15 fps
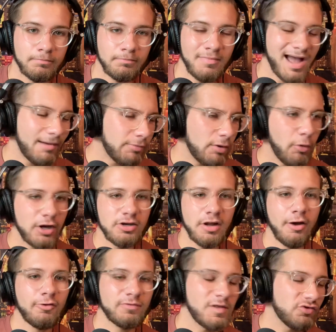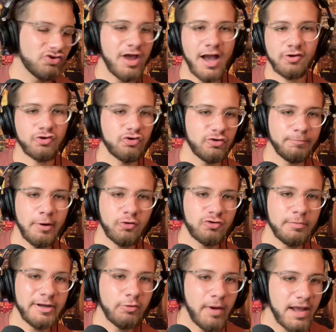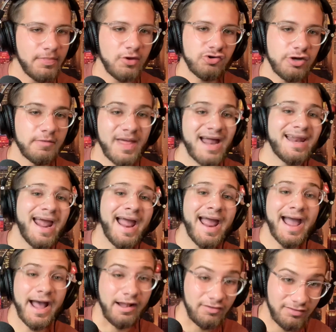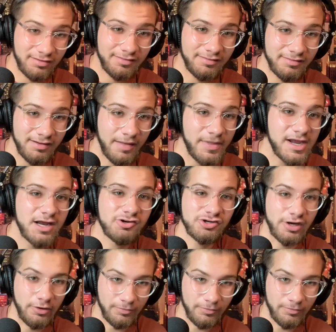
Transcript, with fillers: Everyone knows the Sox are supposed to be great this year. That adds to the issue.